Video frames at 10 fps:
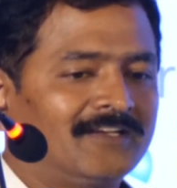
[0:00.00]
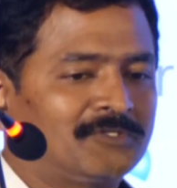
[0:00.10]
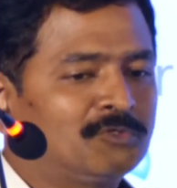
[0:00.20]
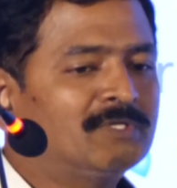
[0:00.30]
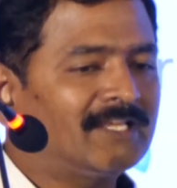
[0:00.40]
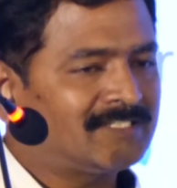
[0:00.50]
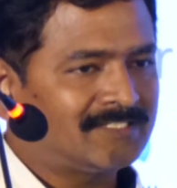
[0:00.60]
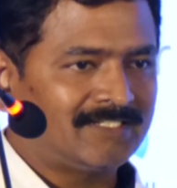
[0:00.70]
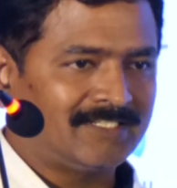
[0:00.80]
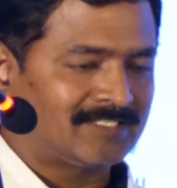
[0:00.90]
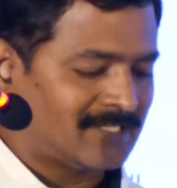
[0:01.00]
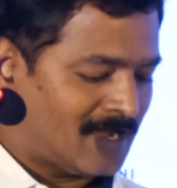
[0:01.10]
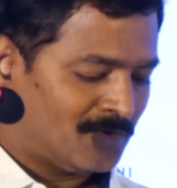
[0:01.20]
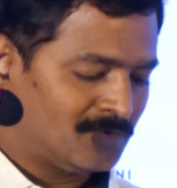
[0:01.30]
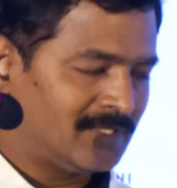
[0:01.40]
two case studies,
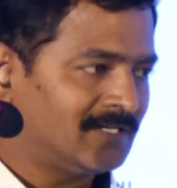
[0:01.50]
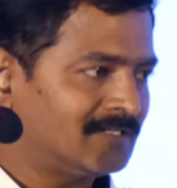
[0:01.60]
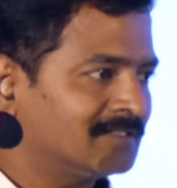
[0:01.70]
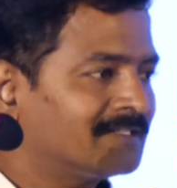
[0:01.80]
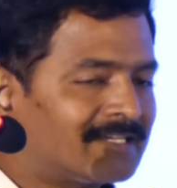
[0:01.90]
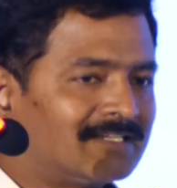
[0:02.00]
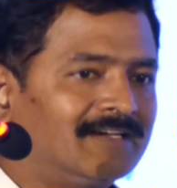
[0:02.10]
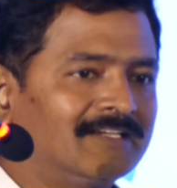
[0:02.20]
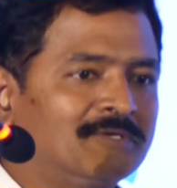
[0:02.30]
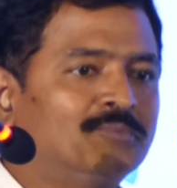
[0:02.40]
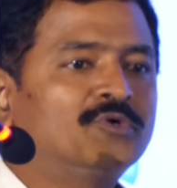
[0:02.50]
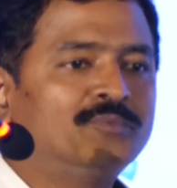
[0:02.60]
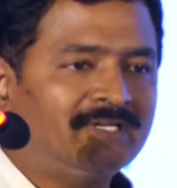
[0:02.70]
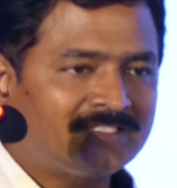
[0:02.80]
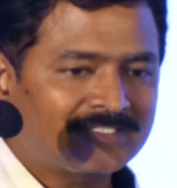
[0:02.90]
how the
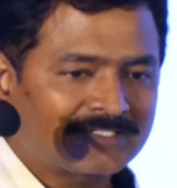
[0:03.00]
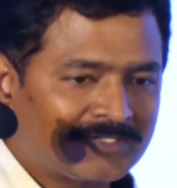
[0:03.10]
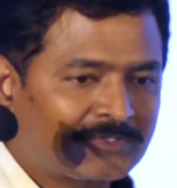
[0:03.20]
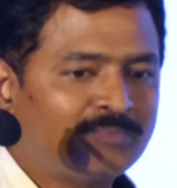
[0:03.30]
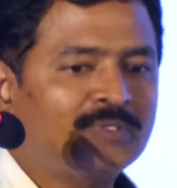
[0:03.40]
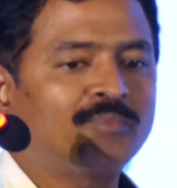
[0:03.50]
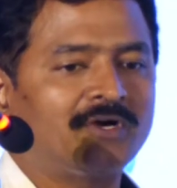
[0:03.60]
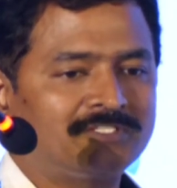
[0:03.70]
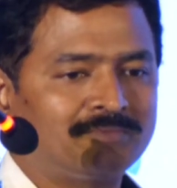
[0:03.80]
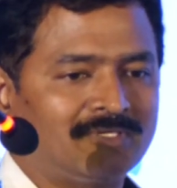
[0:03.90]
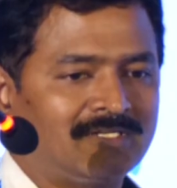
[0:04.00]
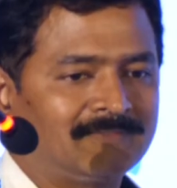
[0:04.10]
improvements could be possible.